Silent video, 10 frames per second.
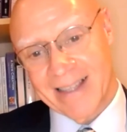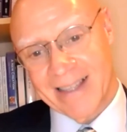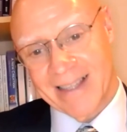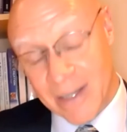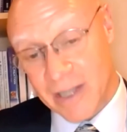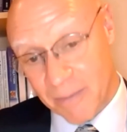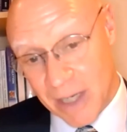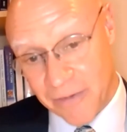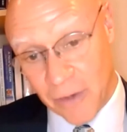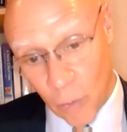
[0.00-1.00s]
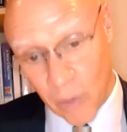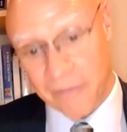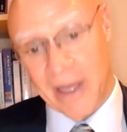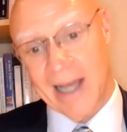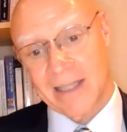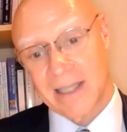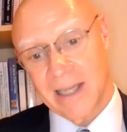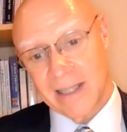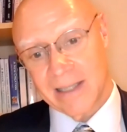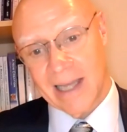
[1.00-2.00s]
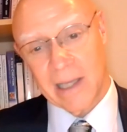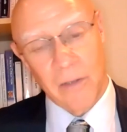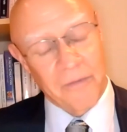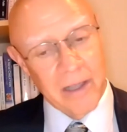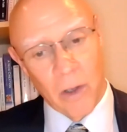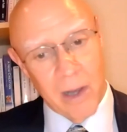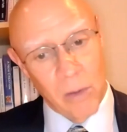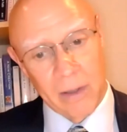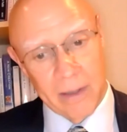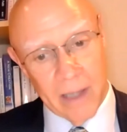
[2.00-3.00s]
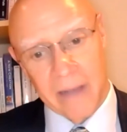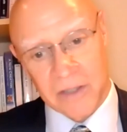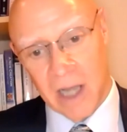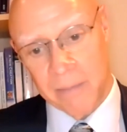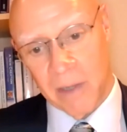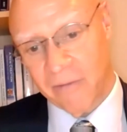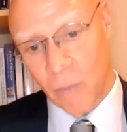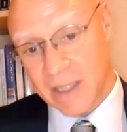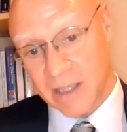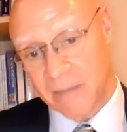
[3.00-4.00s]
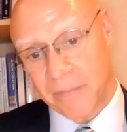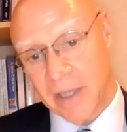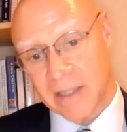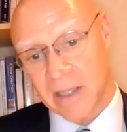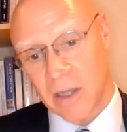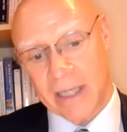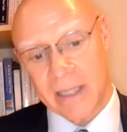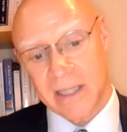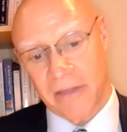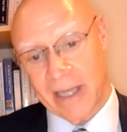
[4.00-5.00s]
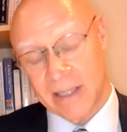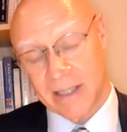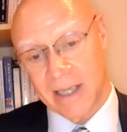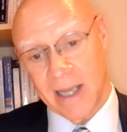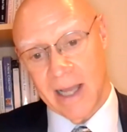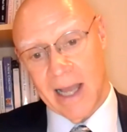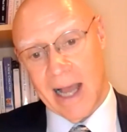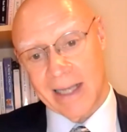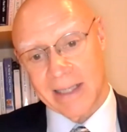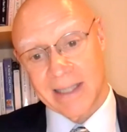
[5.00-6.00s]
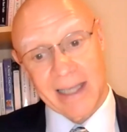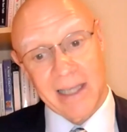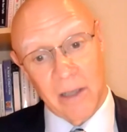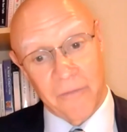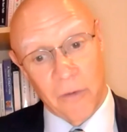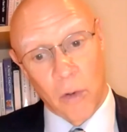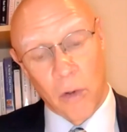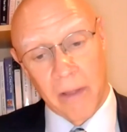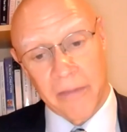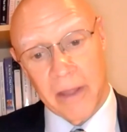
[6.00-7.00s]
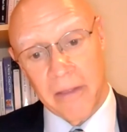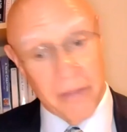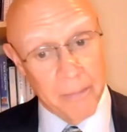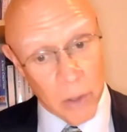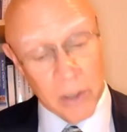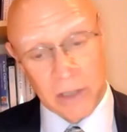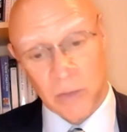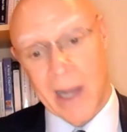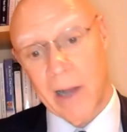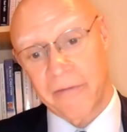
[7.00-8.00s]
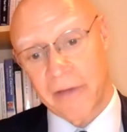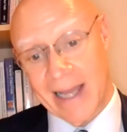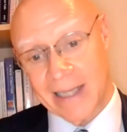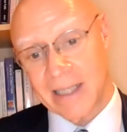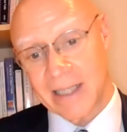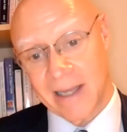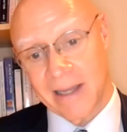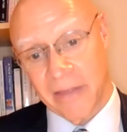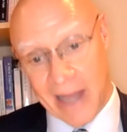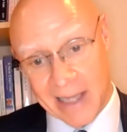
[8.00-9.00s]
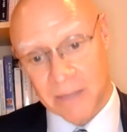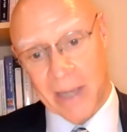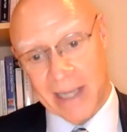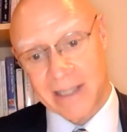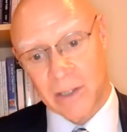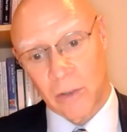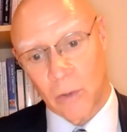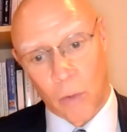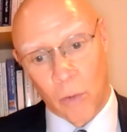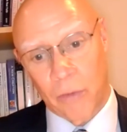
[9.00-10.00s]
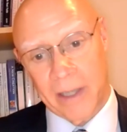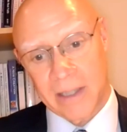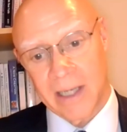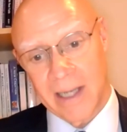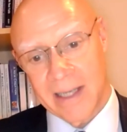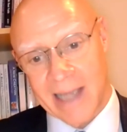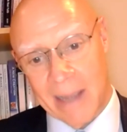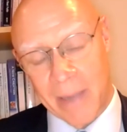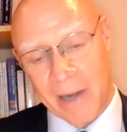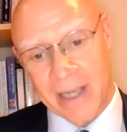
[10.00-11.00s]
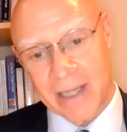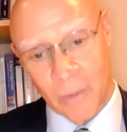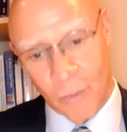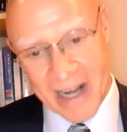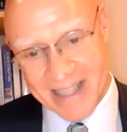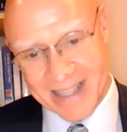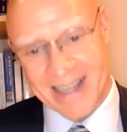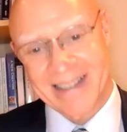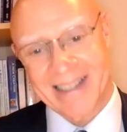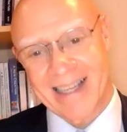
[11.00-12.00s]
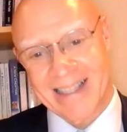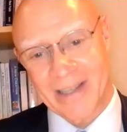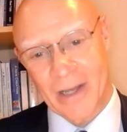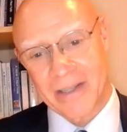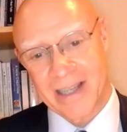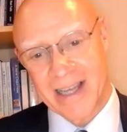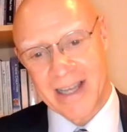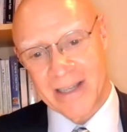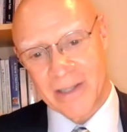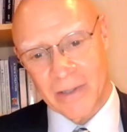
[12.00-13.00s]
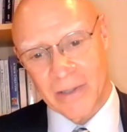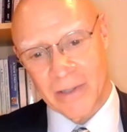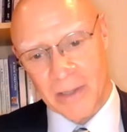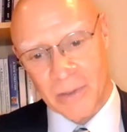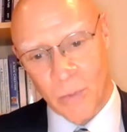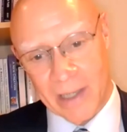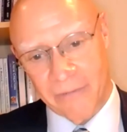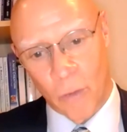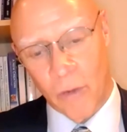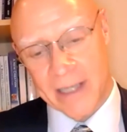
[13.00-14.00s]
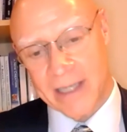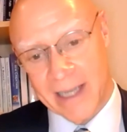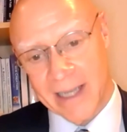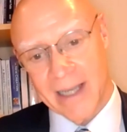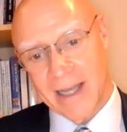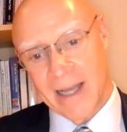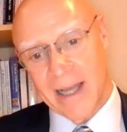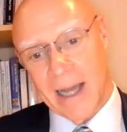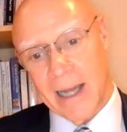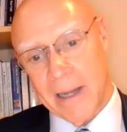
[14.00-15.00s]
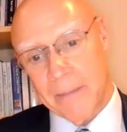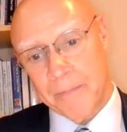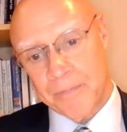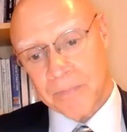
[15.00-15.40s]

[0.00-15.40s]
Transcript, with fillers: Thank you so much for all of that. Thank you for your whole lifetime of wisdom that's gone into this. And thank you for the, the book as well, for editing that based on all that Sam Berry had already done and on John Stott's wonderful writing. Um,